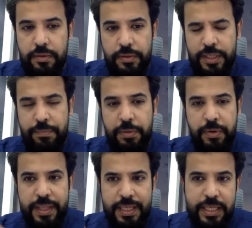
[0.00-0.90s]
Some
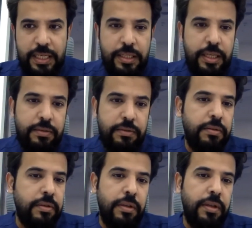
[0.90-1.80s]
people, they say that
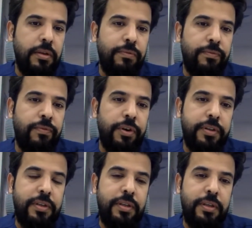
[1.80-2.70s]

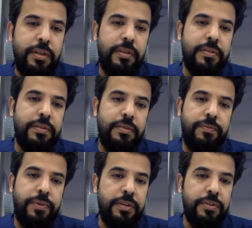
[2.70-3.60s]
40
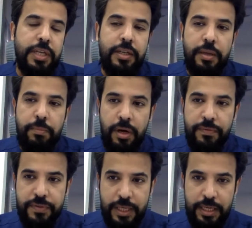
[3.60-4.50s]
French and
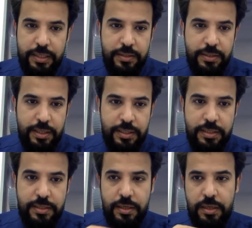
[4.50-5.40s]
above size
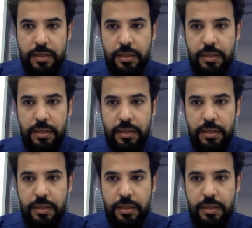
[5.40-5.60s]
is